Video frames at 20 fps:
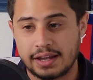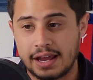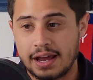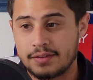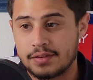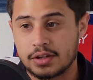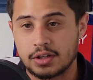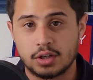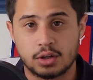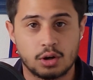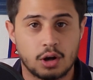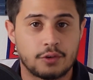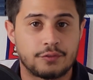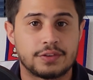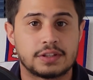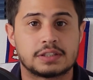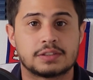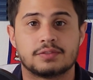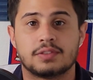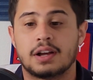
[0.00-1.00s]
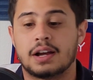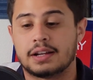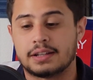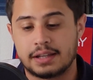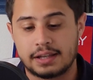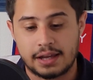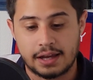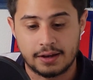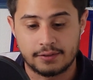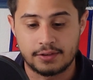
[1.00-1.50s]
They have a good offensive line.
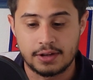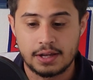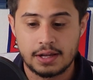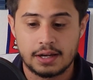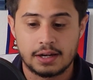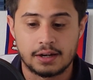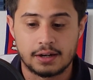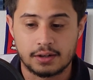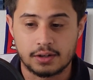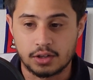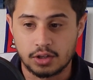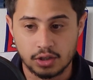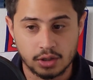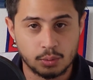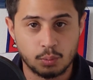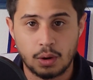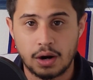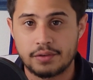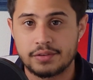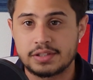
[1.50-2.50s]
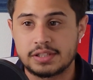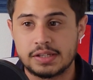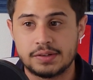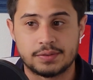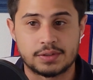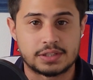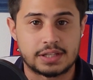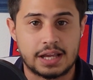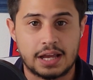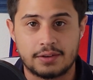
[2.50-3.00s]
They have uh, good wide
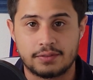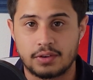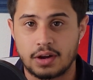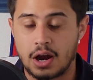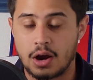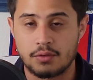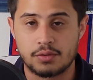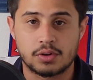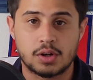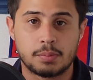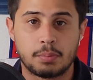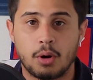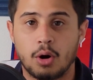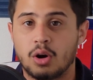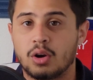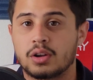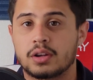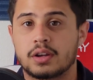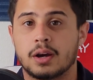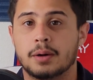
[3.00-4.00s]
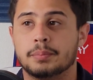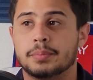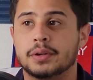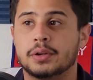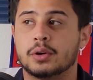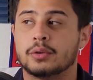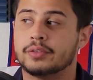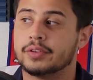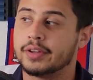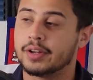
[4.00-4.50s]
receivers. They have Alvin Kamara and
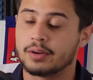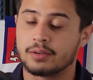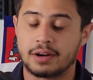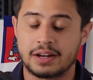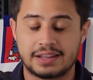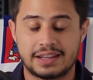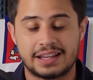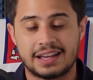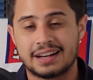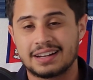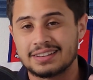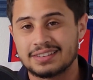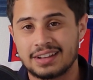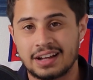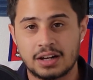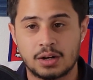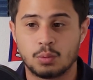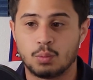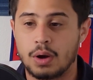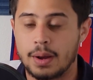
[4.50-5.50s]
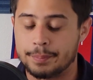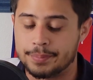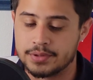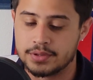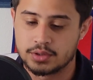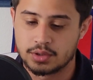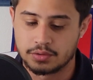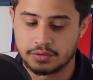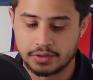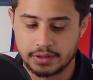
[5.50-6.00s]
company over there, right? They got a lot of
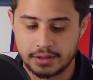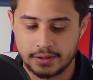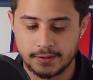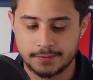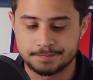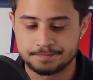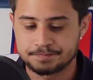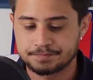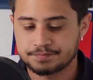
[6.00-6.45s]
weapons over there.